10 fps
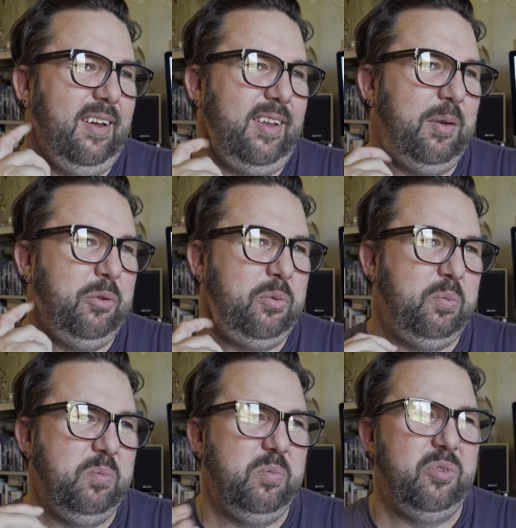They was
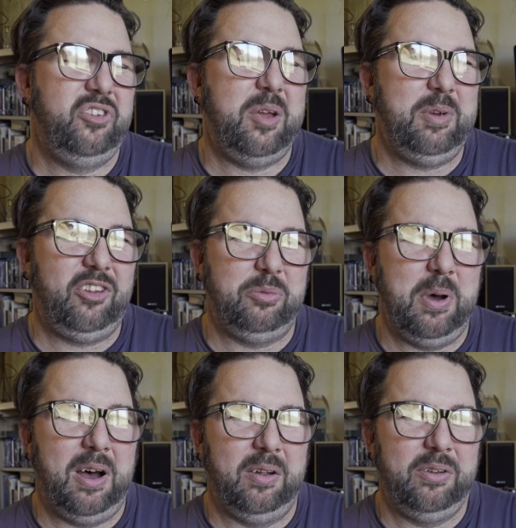
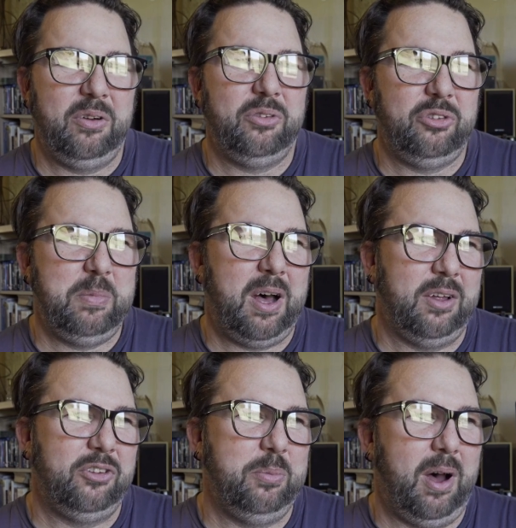semi-smart, not
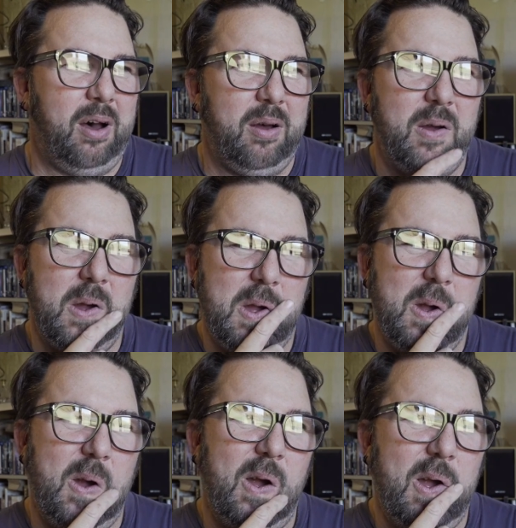smart-smart.
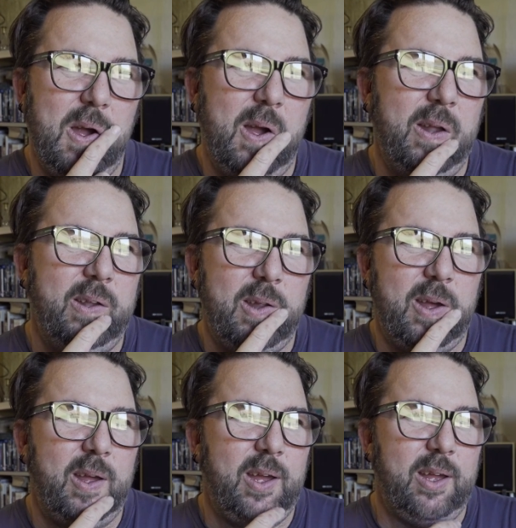And
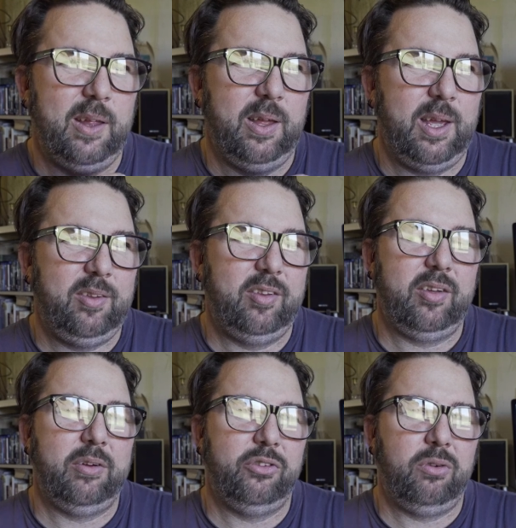uh, he says,
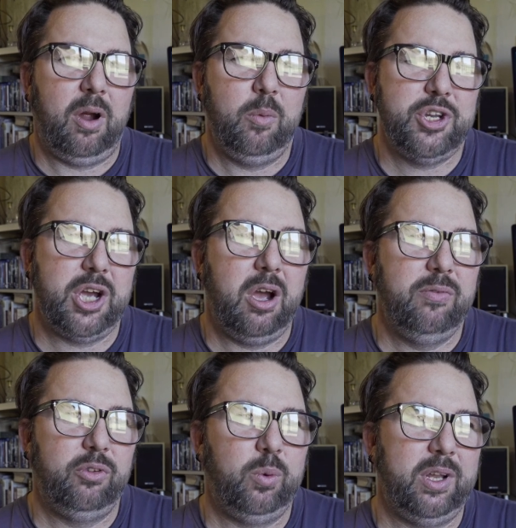oh, it's all right, we're
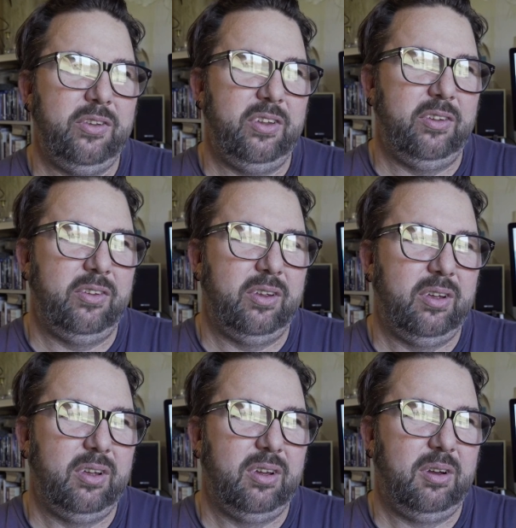Jehovah's Witnesses.
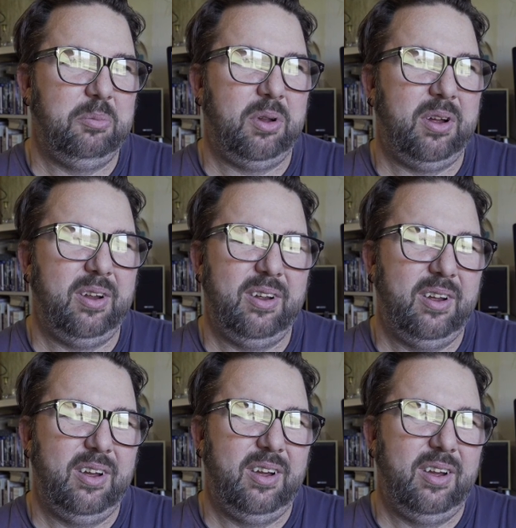I'm like,
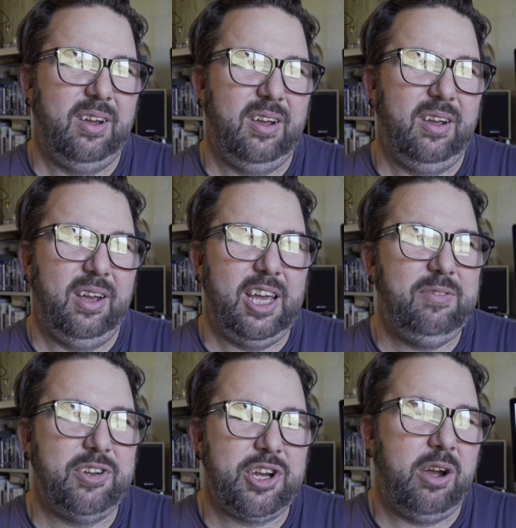
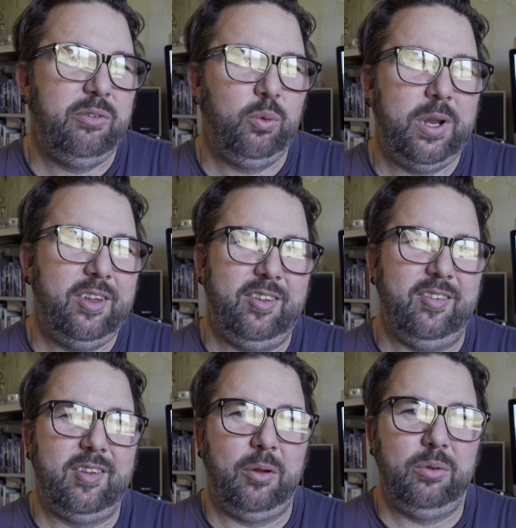even Jehovah's
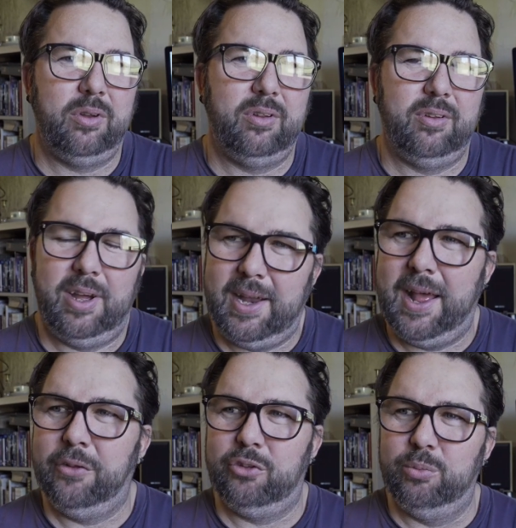Witnesses don't
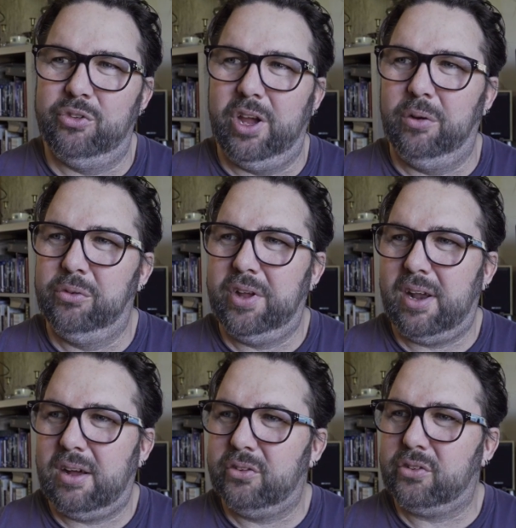announce themselves. They'll
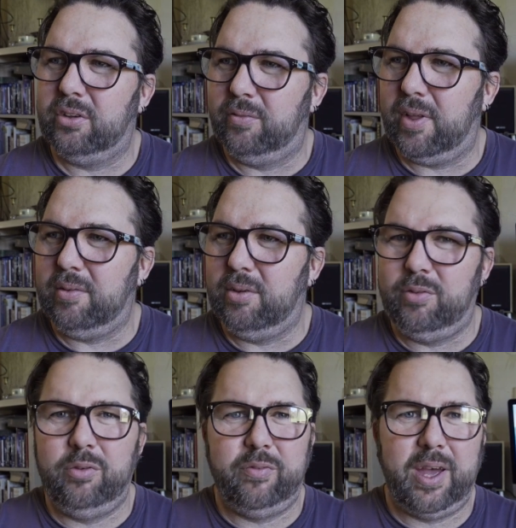ask if they if
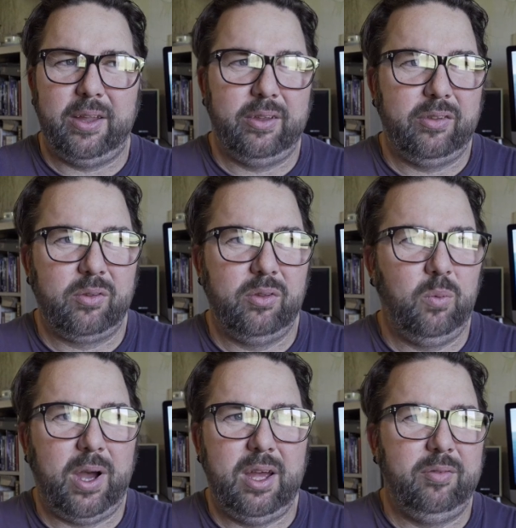you found the
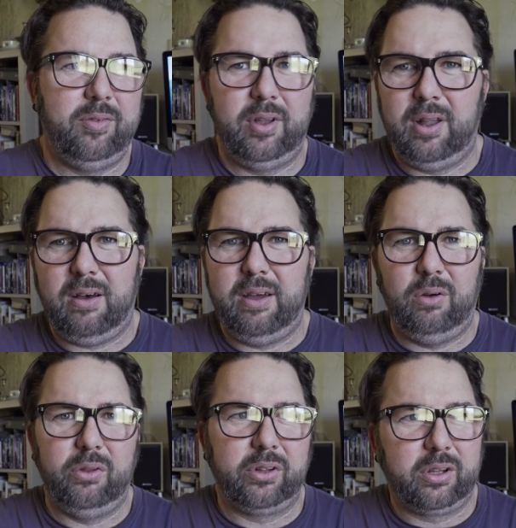way of the light
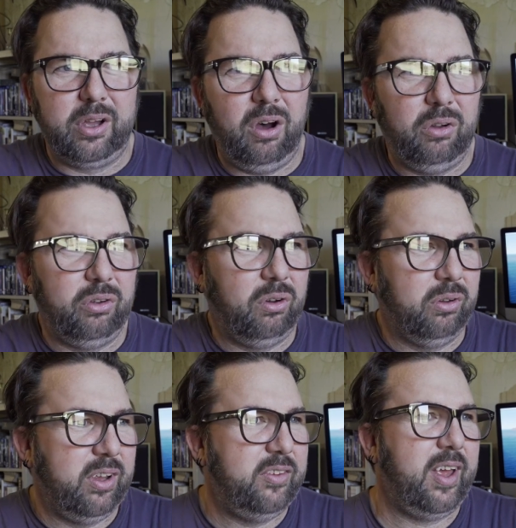or the God or
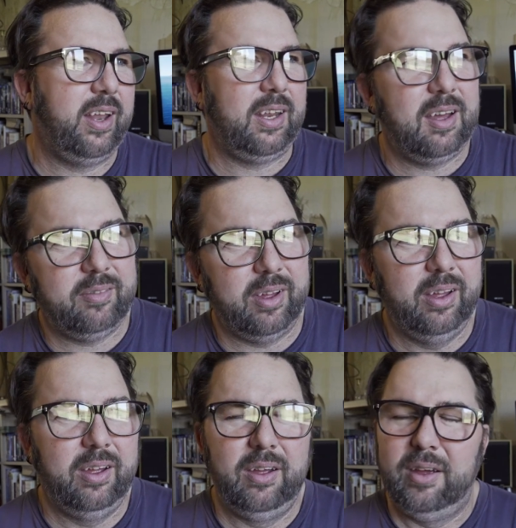this, that, and the other.
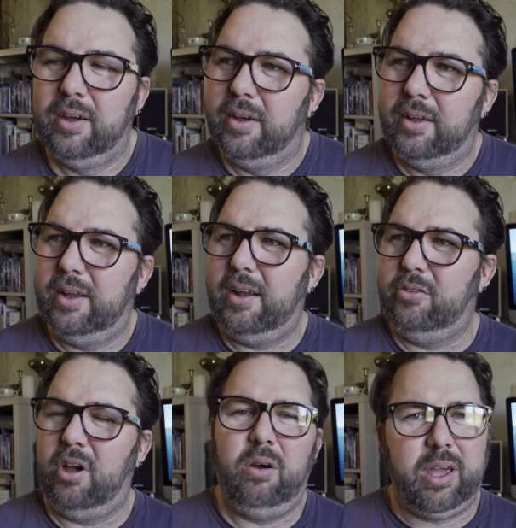They don't
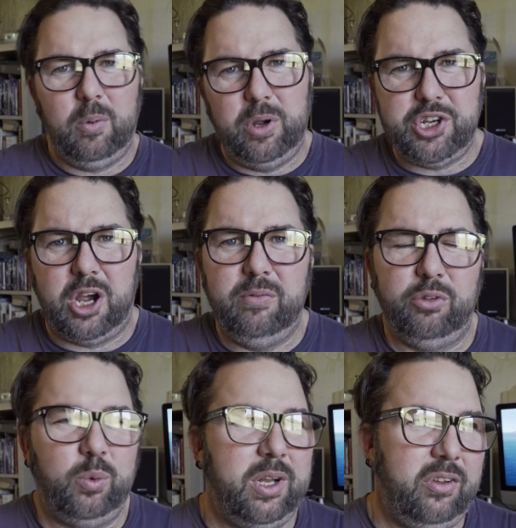say, "Oh yeah, we're
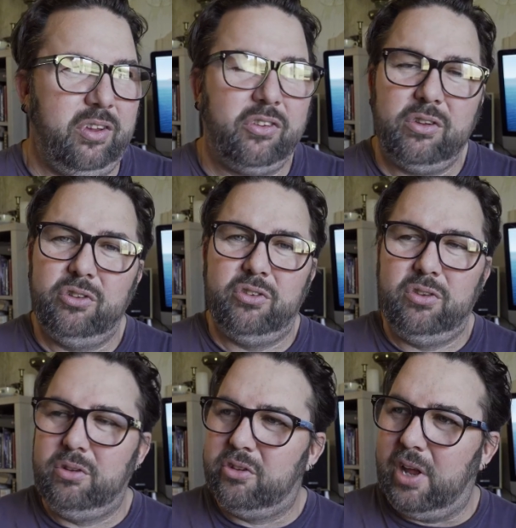Jehovah's Witnesses," because
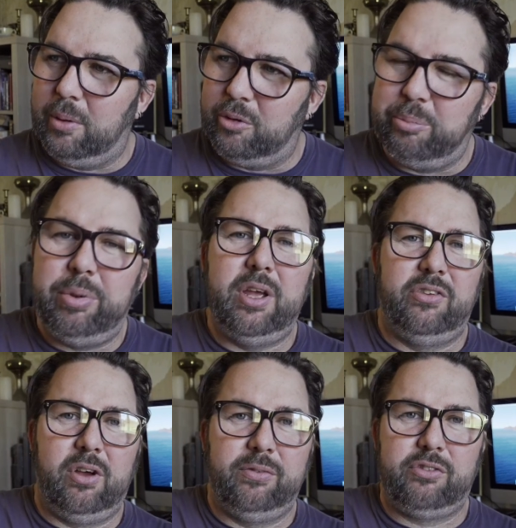you'd tell them to
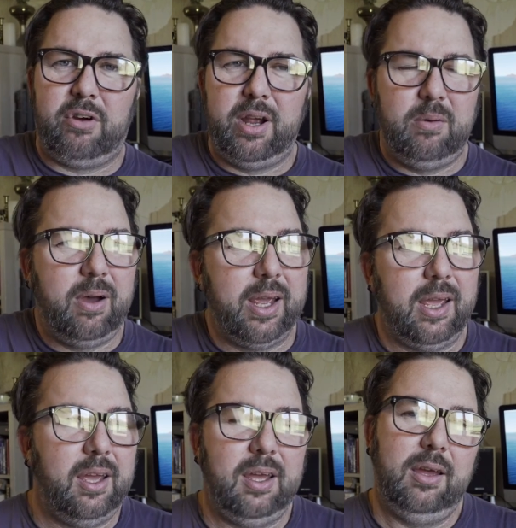piss off straight away
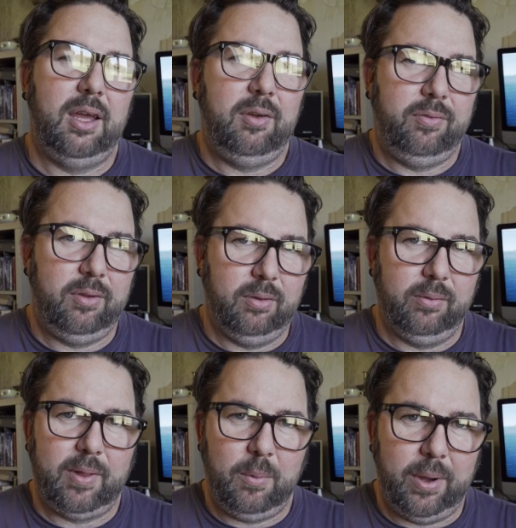if
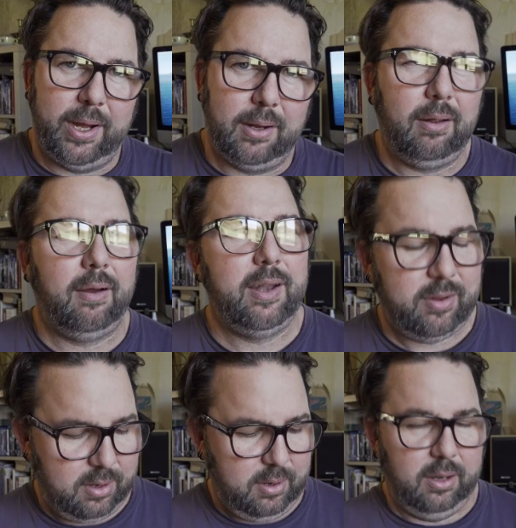you're that way inclined,
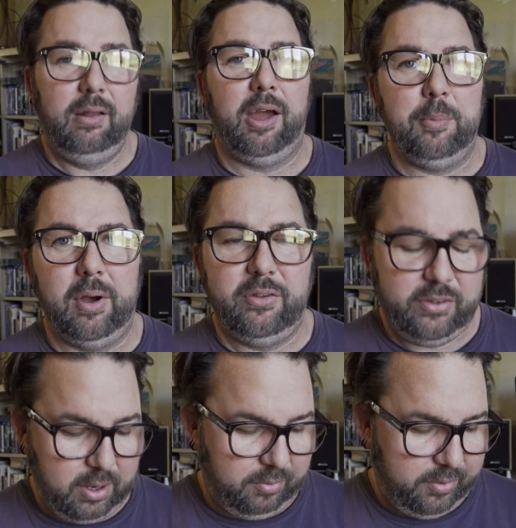like
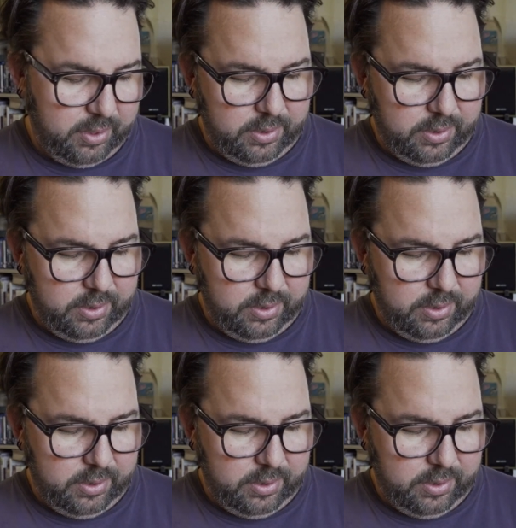myself.